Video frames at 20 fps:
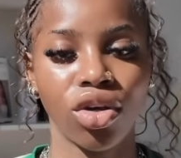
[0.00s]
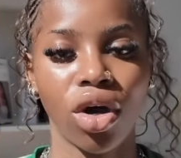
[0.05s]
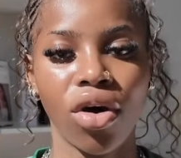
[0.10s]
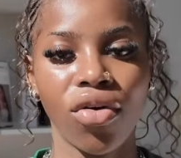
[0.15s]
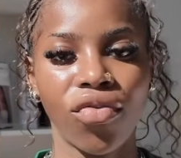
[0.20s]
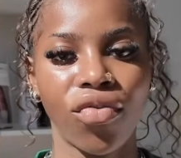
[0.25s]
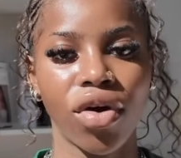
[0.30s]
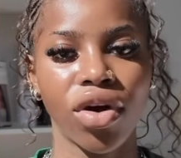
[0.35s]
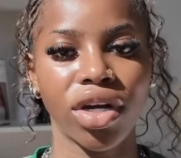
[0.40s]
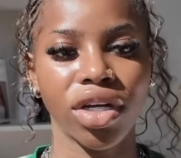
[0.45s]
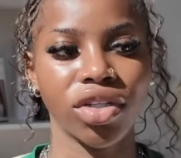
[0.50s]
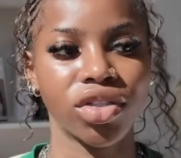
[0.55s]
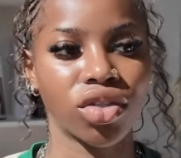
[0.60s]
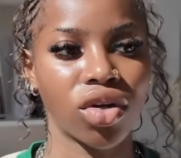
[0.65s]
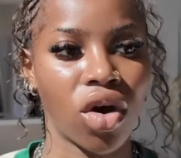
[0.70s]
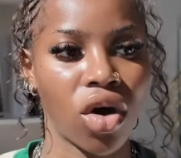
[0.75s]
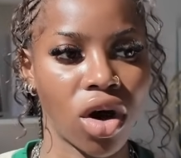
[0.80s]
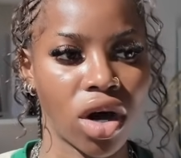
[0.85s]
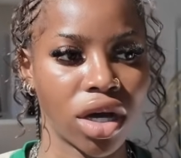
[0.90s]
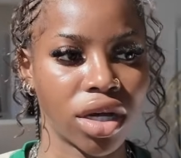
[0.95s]
Don't
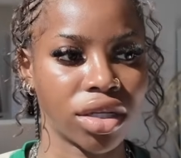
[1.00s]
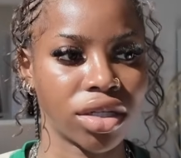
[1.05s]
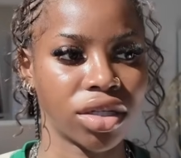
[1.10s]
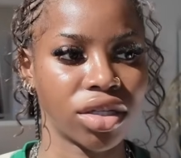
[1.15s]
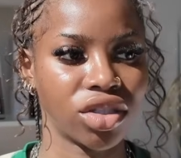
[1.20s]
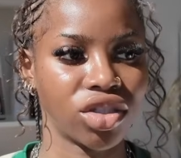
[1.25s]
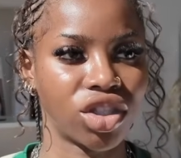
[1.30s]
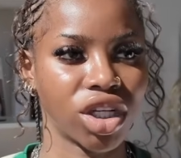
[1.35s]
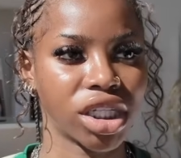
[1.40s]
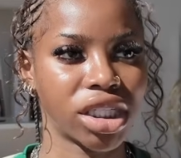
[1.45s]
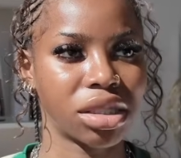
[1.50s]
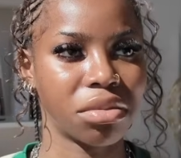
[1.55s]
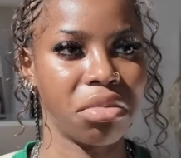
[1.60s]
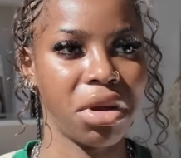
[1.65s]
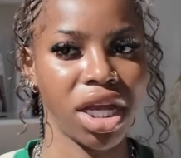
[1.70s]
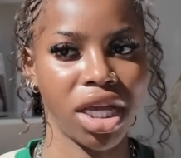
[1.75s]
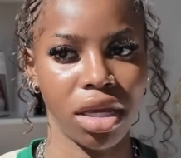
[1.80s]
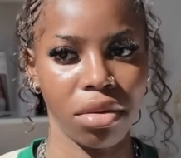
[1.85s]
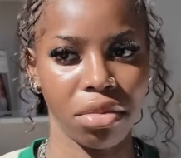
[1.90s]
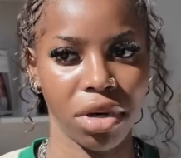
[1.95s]
focus on just
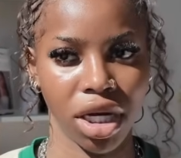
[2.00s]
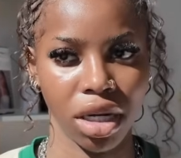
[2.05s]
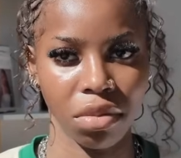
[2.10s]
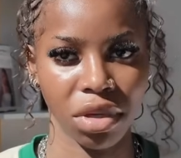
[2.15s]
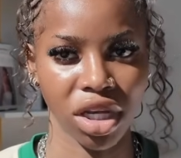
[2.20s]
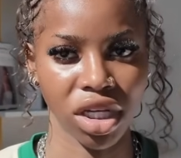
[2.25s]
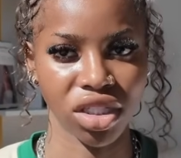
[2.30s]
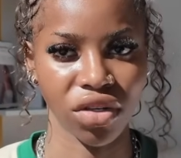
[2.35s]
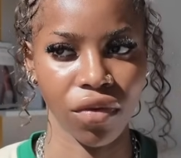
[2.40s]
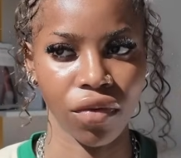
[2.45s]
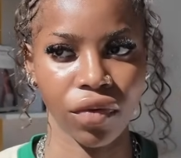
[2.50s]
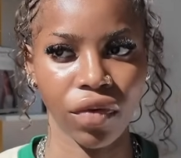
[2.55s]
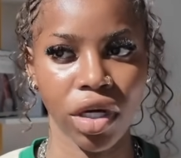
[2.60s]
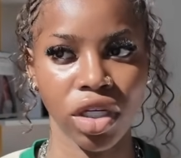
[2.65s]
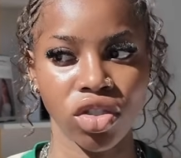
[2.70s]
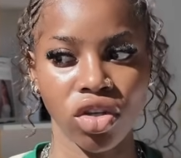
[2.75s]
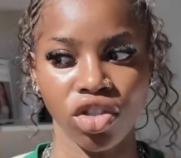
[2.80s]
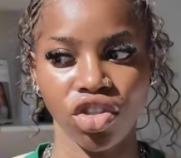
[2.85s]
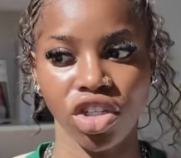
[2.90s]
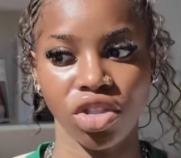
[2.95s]
making money because if you
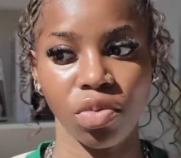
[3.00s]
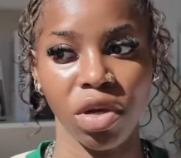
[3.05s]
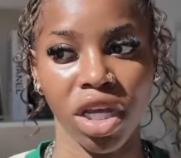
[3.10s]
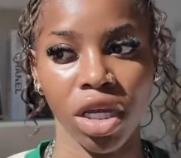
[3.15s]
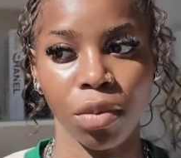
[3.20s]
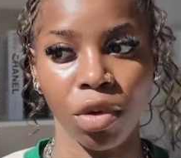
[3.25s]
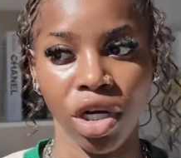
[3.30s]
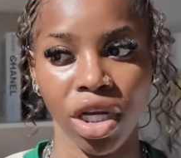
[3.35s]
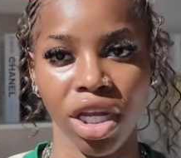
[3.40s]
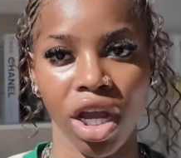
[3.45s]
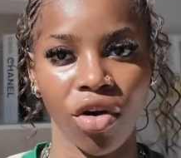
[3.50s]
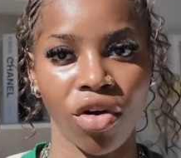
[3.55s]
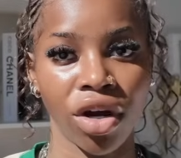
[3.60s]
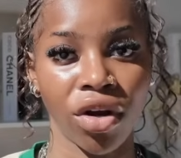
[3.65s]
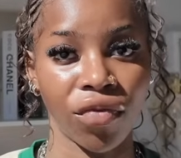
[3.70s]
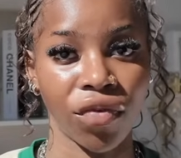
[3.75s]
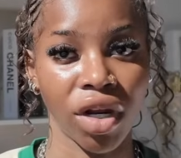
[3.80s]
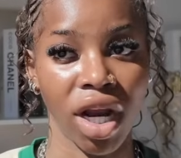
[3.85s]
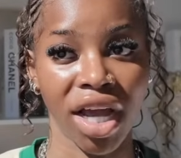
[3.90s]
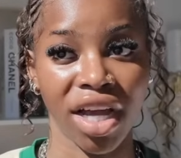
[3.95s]
focus on just making money, you're
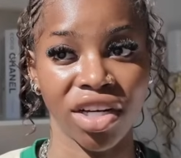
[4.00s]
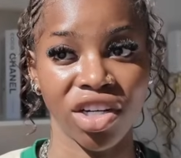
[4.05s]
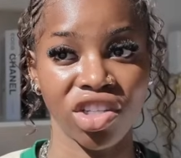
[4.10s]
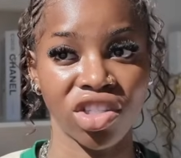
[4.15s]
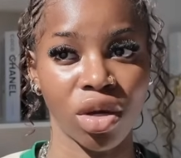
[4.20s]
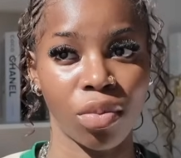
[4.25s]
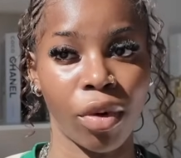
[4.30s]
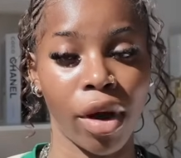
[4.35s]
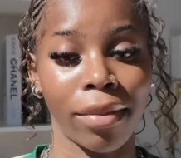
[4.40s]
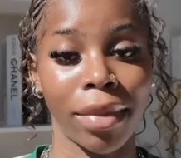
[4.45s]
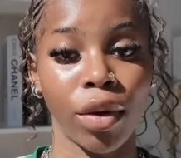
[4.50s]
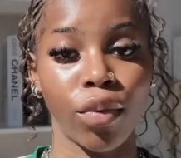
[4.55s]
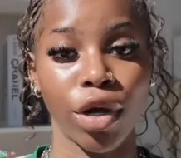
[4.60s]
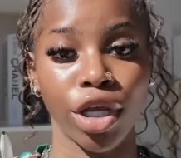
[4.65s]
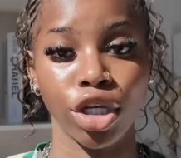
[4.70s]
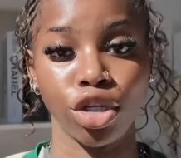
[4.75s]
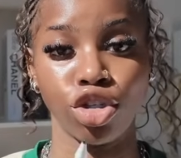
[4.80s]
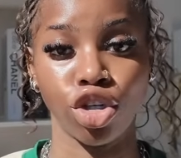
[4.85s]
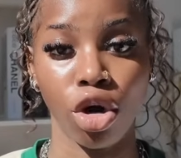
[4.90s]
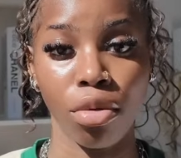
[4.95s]
gonna feel like a disappointment
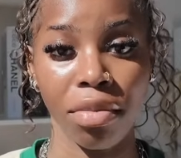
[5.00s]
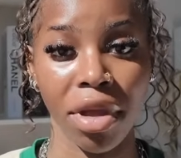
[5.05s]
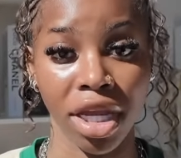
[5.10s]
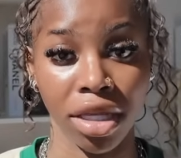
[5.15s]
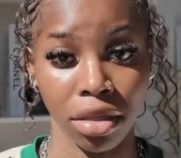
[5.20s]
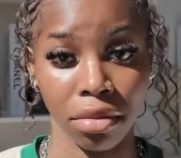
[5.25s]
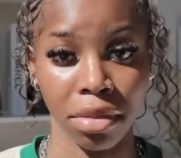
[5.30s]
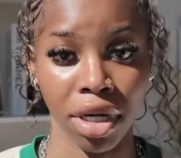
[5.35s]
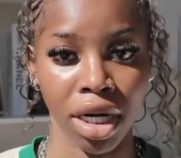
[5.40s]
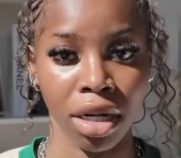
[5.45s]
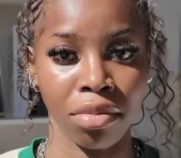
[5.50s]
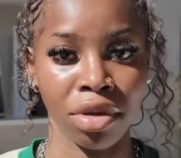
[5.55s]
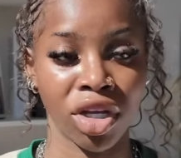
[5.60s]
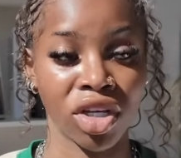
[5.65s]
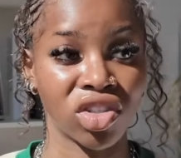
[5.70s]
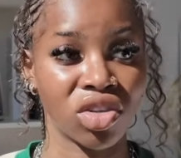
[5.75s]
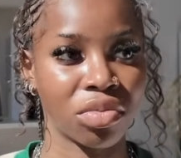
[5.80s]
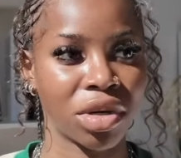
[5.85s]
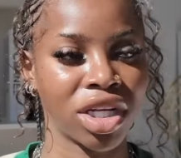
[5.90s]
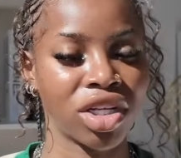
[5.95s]
when you don't make the money
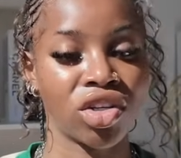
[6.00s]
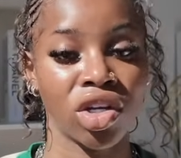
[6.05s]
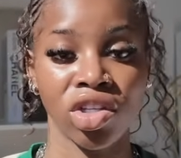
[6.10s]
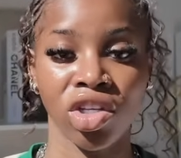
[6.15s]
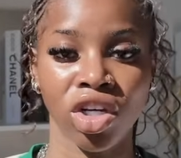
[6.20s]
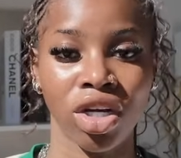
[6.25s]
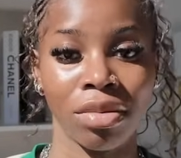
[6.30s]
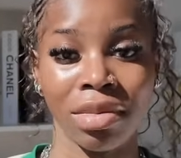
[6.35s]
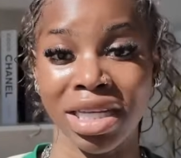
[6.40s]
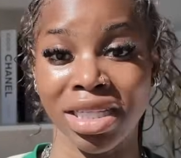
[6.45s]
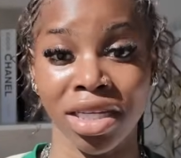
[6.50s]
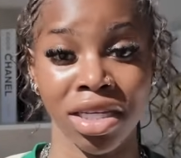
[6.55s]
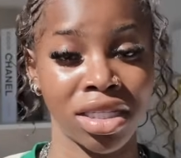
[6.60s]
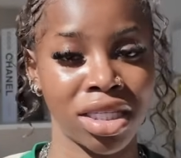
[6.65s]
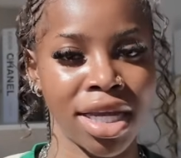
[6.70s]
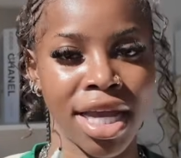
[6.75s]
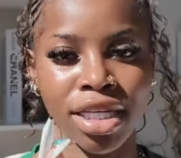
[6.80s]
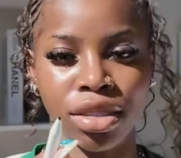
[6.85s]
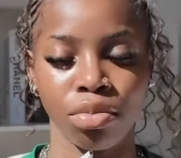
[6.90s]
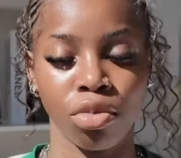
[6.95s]
because the money doesn't come as
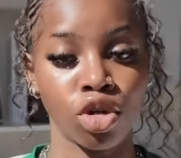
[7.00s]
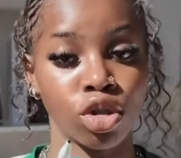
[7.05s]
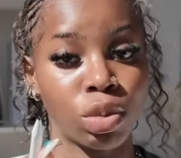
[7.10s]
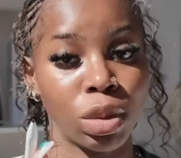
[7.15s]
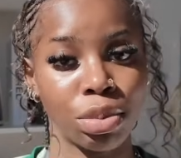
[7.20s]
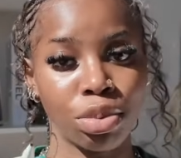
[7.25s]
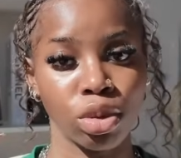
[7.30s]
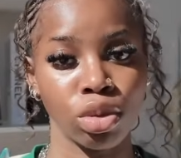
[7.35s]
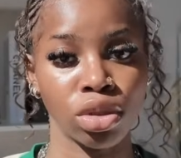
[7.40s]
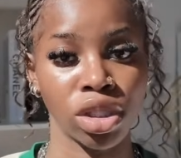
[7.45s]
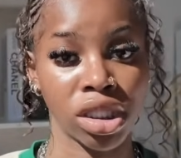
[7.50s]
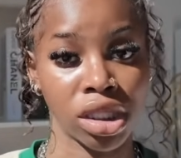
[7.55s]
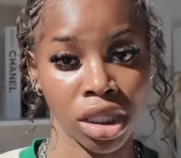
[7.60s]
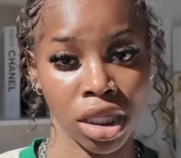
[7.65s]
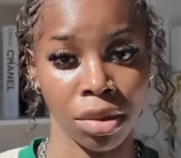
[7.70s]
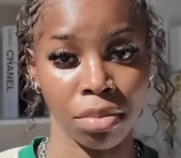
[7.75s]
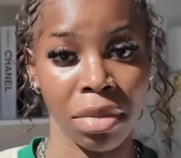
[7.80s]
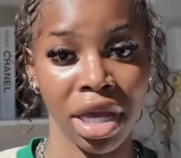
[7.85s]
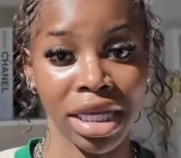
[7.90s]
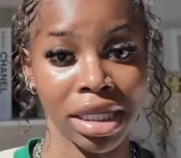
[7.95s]
easy as most people
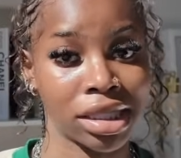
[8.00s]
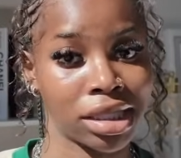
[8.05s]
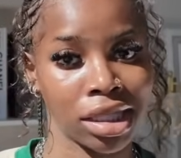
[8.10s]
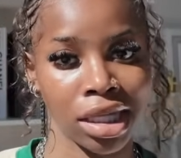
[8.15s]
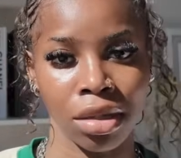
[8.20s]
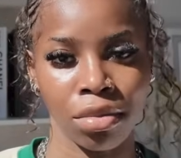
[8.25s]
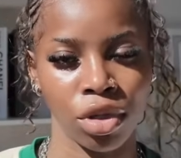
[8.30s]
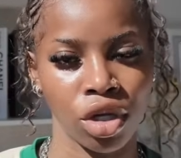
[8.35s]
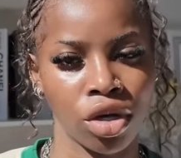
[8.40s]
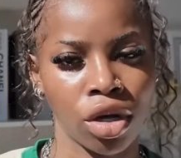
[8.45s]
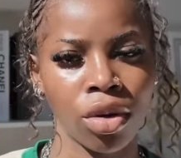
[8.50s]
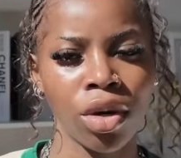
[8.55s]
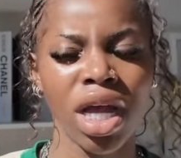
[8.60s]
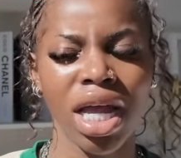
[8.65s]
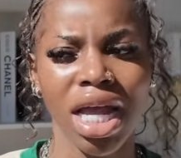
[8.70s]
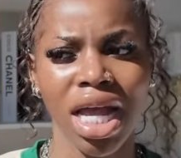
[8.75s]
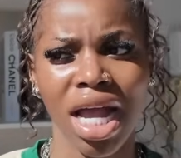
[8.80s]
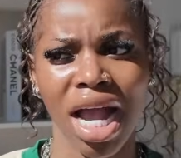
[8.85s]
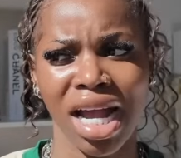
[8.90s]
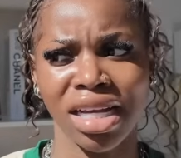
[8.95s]
seem make it seem. You know,
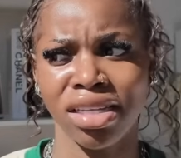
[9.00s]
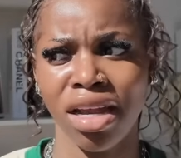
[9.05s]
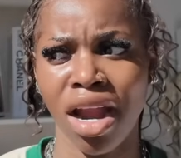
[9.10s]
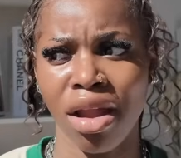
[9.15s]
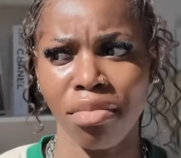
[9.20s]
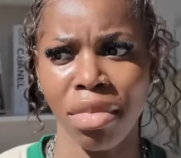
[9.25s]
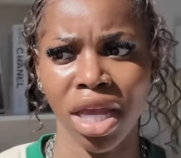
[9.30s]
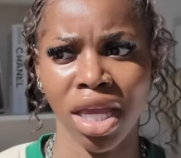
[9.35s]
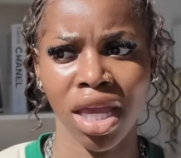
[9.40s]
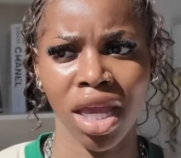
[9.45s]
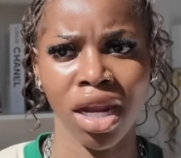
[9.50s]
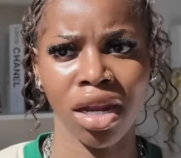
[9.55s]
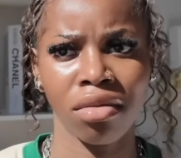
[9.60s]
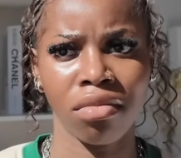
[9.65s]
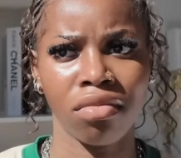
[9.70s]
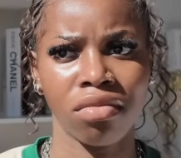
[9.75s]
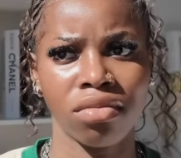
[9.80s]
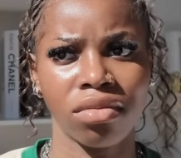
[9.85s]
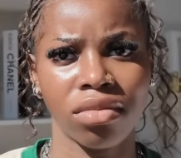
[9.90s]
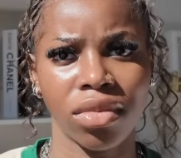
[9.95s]
I started
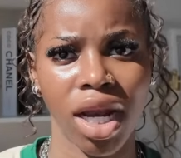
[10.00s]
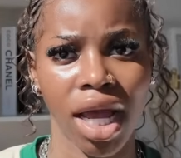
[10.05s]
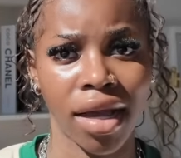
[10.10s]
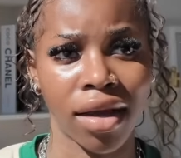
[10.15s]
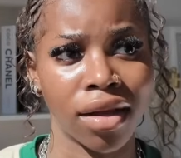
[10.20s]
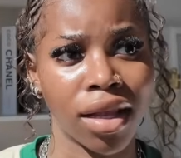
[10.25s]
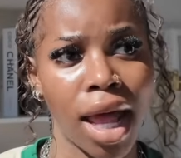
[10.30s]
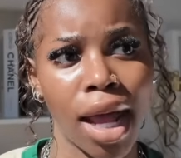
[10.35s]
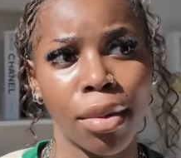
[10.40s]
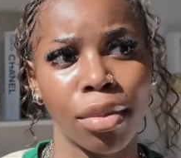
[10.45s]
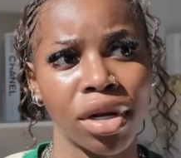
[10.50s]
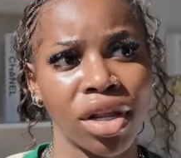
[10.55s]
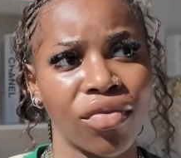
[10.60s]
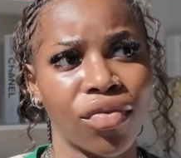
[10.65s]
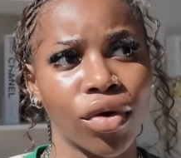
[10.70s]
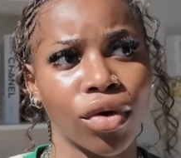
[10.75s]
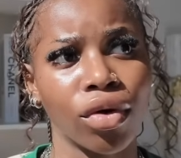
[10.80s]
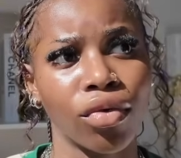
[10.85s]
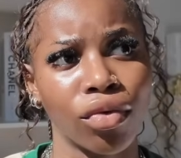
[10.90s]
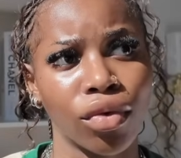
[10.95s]
making like a lot of money
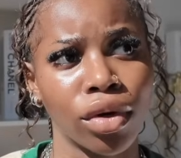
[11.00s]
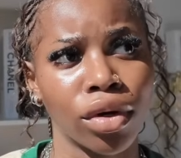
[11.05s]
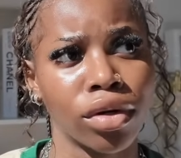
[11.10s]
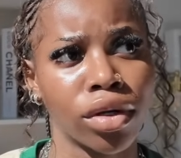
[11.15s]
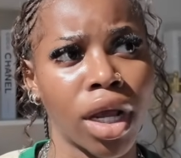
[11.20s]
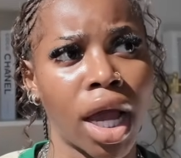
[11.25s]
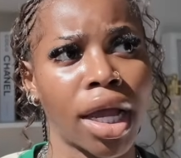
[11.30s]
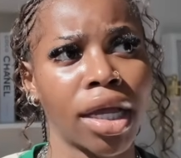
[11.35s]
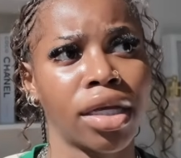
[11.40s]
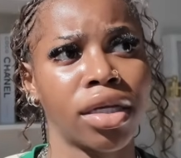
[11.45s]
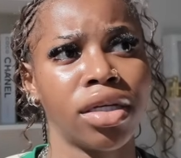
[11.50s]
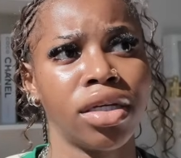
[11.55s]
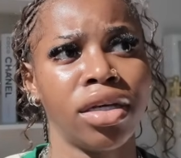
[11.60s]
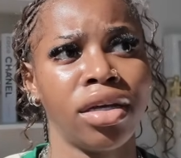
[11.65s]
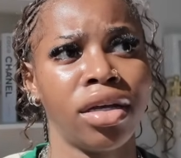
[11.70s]
for real, for real, like